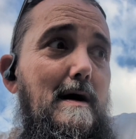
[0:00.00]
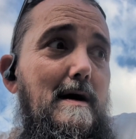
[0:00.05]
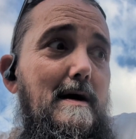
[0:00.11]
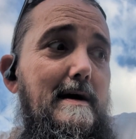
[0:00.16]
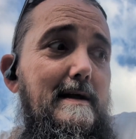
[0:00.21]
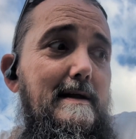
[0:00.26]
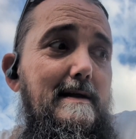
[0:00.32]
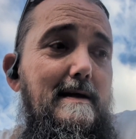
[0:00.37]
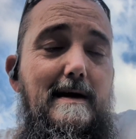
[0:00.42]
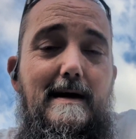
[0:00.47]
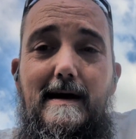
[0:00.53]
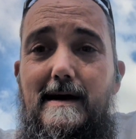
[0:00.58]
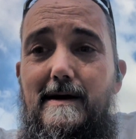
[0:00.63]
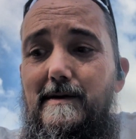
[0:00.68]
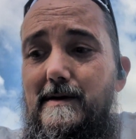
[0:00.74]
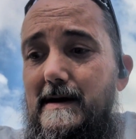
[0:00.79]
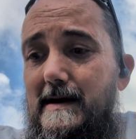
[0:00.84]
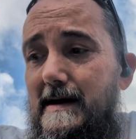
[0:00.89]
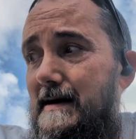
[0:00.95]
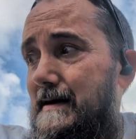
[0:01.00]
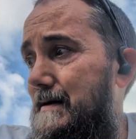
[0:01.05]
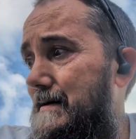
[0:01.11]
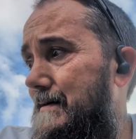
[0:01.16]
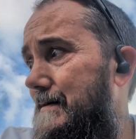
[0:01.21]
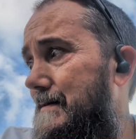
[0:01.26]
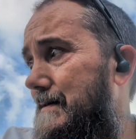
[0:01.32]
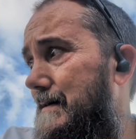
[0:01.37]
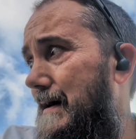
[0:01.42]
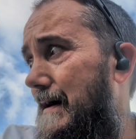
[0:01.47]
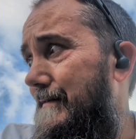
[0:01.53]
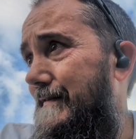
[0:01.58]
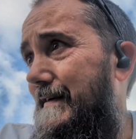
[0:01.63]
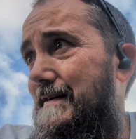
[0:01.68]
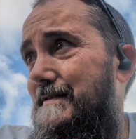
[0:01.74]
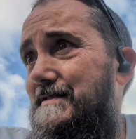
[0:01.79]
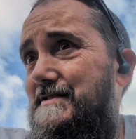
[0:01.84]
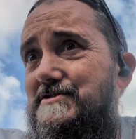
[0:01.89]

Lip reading: Alright, I found